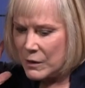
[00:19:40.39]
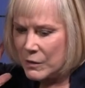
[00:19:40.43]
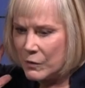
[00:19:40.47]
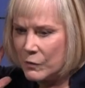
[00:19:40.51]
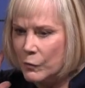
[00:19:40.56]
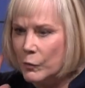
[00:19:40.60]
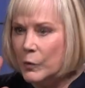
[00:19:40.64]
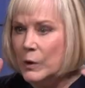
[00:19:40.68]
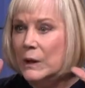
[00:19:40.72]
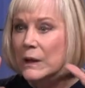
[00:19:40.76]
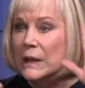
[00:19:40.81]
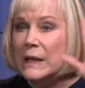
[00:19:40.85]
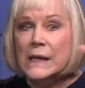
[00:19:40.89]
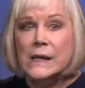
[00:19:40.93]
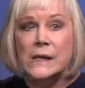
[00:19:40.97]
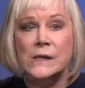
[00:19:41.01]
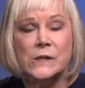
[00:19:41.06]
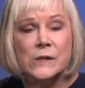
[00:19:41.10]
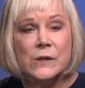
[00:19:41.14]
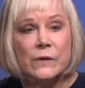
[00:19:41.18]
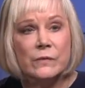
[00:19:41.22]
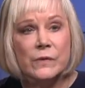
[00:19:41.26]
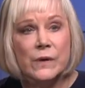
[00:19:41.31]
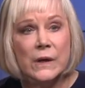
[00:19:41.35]

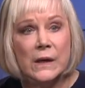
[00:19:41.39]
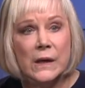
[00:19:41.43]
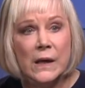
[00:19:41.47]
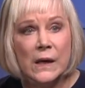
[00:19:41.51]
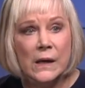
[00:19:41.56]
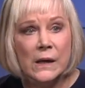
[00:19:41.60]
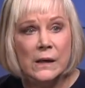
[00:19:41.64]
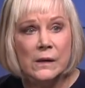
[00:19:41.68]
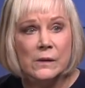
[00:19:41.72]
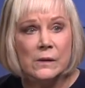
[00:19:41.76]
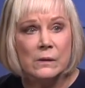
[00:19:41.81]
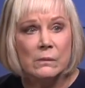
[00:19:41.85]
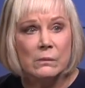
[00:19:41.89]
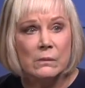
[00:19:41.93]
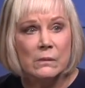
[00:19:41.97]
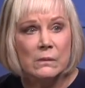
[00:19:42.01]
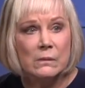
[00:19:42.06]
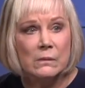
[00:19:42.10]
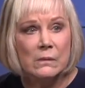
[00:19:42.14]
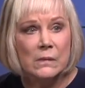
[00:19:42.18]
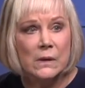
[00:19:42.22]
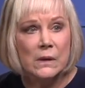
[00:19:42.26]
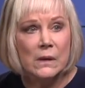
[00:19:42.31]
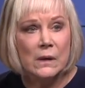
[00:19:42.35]
release of the kingdom
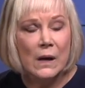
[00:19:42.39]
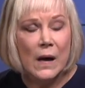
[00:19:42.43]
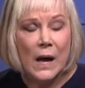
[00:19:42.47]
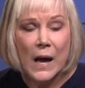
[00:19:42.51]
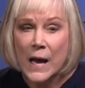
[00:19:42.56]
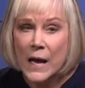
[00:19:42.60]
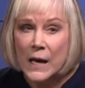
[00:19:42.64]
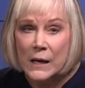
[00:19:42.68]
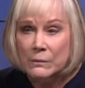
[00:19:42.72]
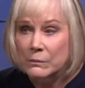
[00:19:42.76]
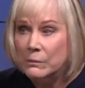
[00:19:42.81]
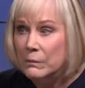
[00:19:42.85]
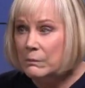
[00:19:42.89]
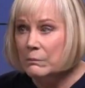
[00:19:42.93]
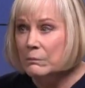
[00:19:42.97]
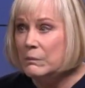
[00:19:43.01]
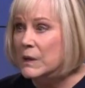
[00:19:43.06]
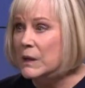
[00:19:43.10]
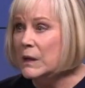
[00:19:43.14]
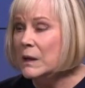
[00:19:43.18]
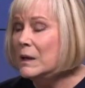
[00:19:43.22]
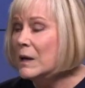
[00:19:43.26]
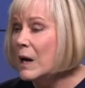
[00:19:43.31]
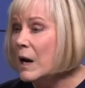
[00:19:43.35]
and
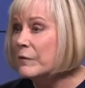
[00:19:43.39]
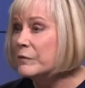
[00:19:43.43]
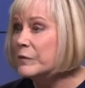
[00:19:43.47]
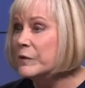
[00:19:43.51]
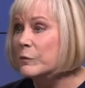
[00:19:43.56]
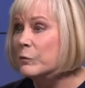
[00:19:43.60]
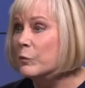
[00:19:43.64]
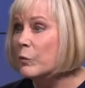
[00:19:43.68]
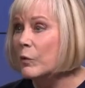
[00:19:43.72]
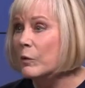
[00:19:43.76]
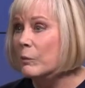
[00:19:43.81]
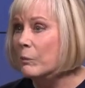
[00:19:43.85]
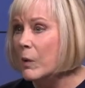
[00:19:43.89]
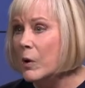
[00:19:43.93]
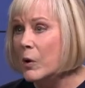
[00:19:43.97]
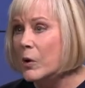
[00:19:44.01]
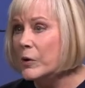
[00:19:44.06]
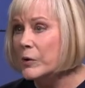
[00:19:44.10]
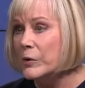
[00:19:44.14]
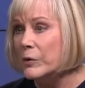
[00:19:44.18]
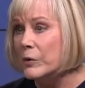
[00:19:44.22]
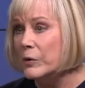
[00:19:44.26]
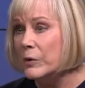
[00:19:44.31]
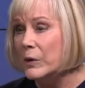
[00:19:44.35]
many of them were
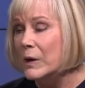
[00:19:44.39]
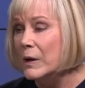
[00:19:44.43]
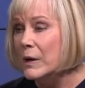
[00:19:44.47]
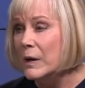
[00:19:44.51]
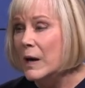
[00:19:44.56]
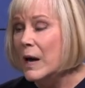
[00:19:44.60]
martyred